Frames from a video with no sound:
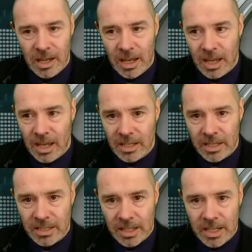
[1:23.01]

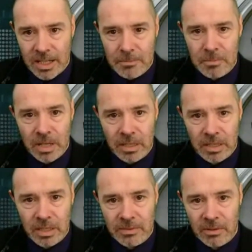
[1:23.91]
and it made
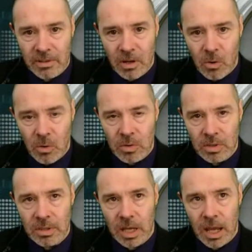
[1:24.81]
things very awkward.